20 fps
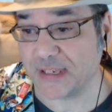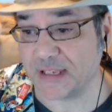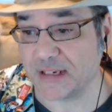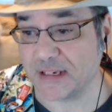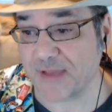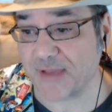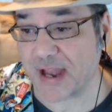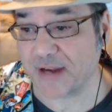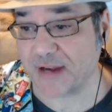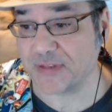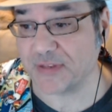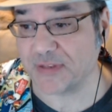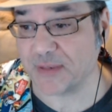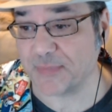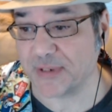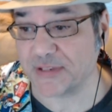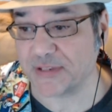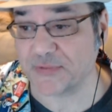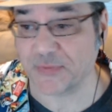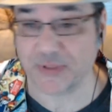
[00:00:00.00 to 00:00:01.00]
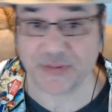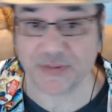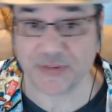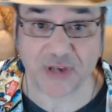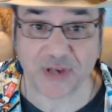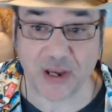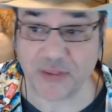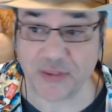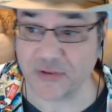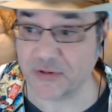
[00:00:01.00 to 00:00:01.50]
end of Out of the Abyss with his
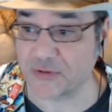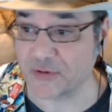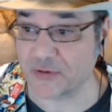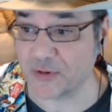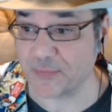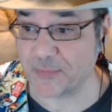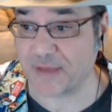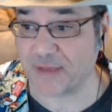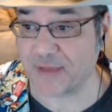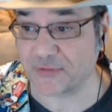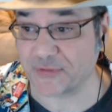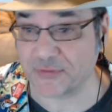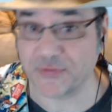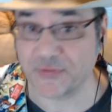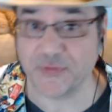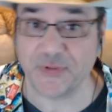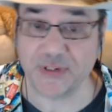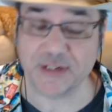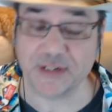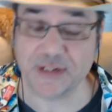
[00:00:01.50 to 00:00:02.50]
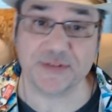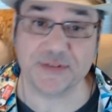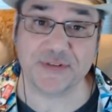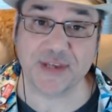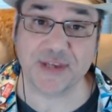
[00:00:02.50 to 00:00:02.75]
other group after 2 years.